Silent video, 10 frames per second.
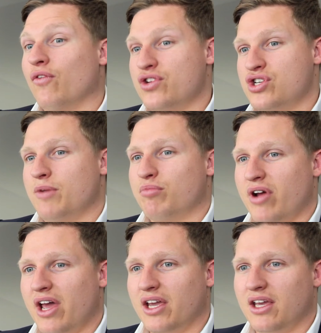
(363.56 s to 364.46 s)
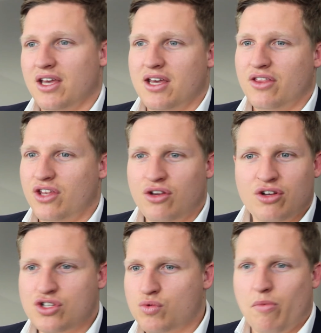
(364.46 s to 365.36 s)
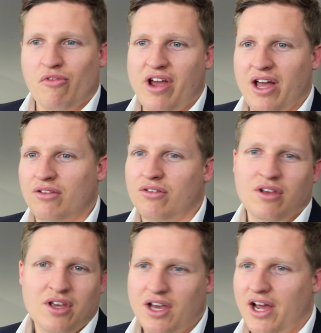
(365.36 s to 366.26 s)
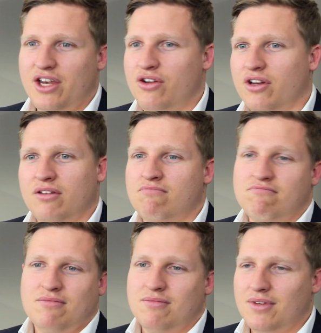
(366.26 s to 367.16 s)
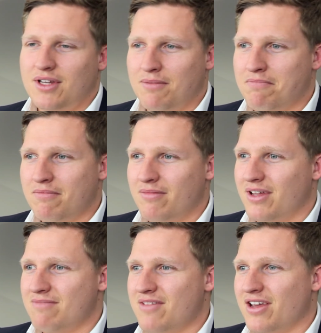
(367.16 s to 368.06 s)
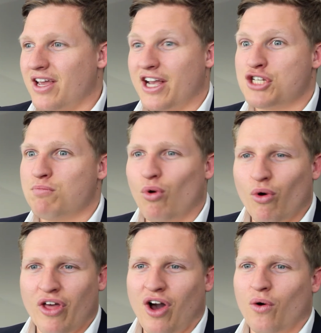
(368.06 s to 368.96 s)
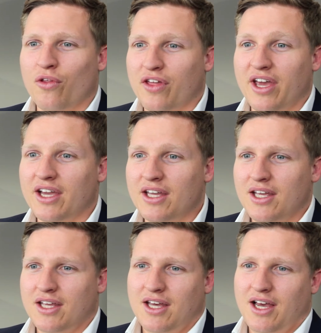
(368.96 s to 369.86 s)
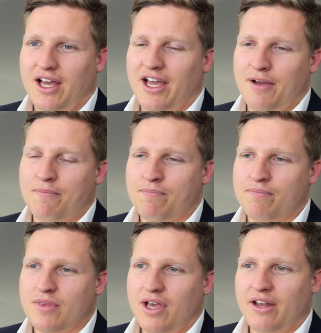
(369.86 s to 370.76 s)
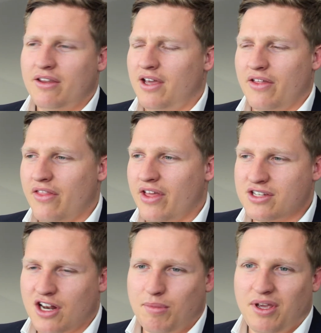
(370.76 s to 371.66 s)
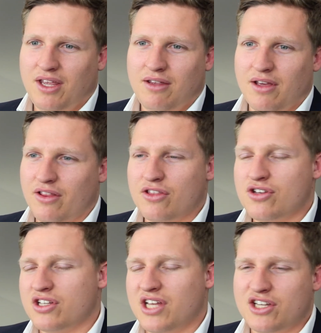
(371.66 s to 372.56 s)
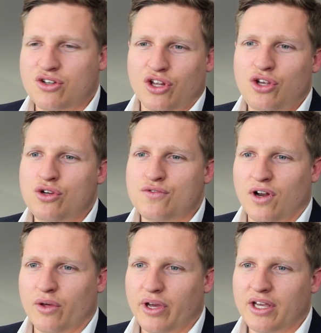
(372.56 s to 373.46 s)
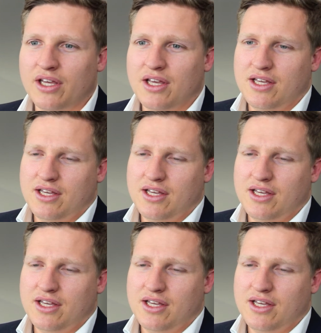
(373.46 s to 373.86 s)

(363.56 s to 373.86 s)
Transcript: of the shipwreck that you can swim around and you can explore the whole thing. And yeah, that's going to be, the Titanic's got a huge following.